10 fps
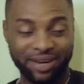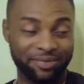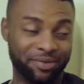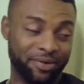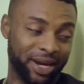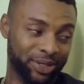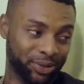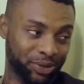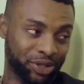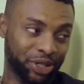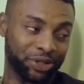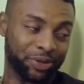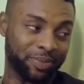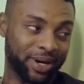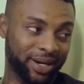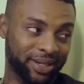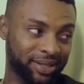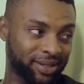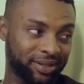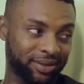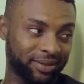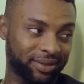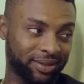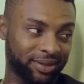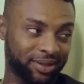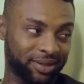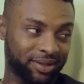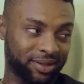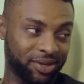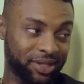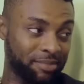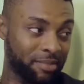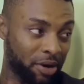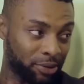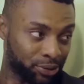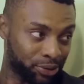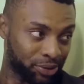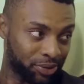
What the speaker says: the right to change your mind. Or is he married to you?